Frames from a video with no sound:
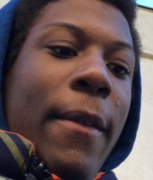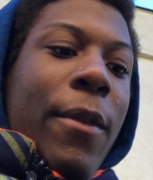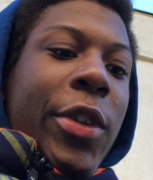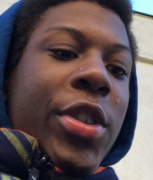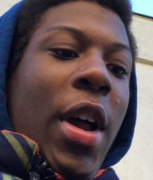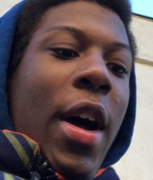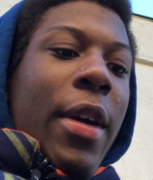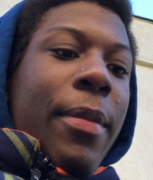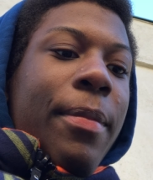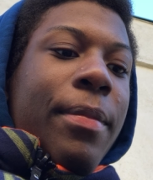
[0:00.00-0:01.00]
Verse
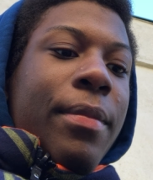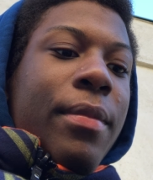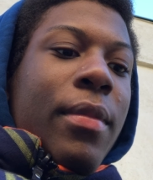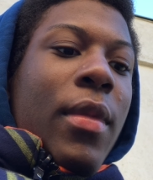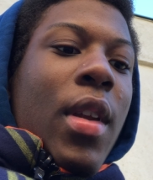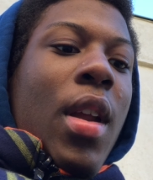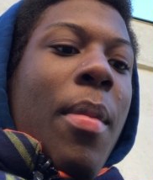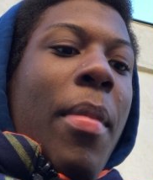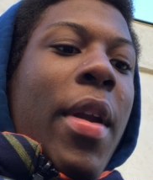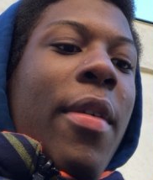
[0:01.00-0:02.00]
9.
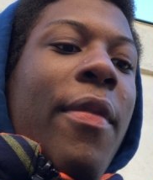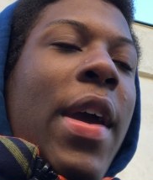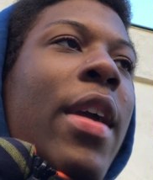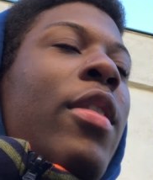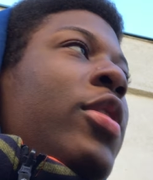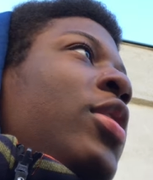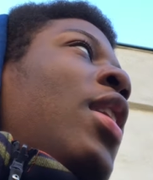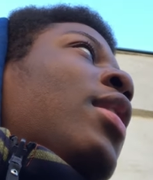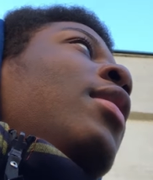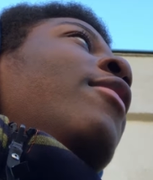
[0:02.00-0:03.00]
But in vain,
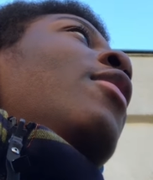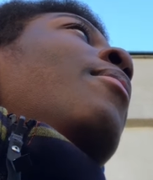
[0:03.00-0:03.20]
Salakia,